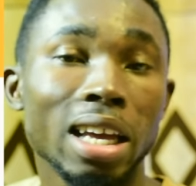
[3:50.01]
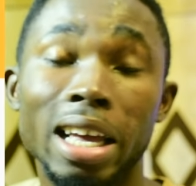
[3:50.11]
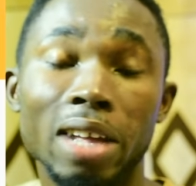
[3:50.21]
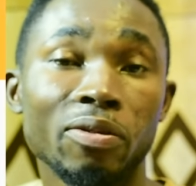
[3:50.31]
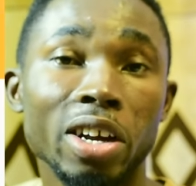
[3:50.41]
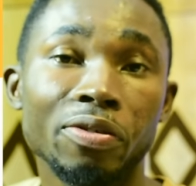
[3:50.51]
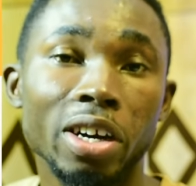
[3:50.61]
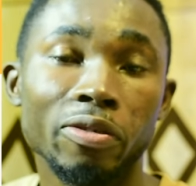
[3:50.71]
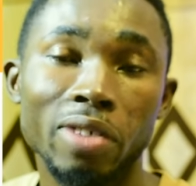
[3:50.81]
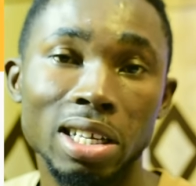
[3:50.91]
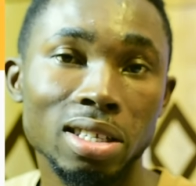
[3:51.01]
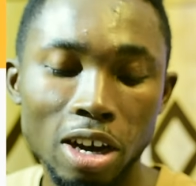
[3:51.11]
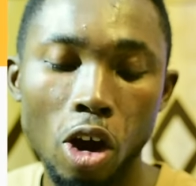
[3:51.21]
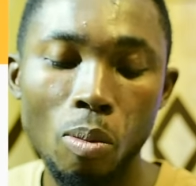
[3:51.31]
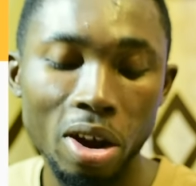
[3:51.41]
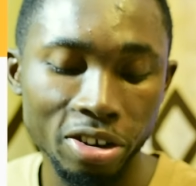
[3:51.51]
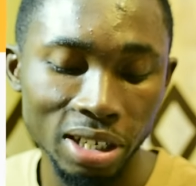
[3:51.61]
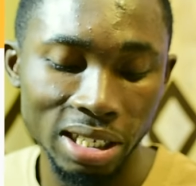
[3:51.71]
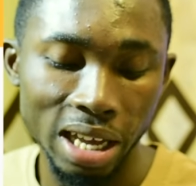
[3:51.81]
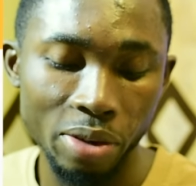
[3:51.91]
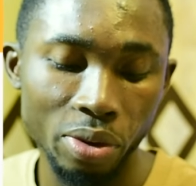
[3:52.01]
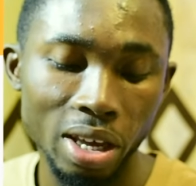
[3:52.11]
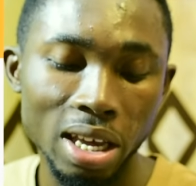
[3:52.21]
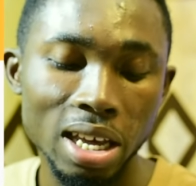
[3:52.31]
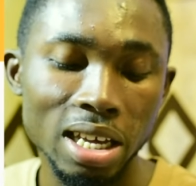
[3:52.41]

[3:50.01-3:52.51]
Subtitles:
very very fast. Or my creator we.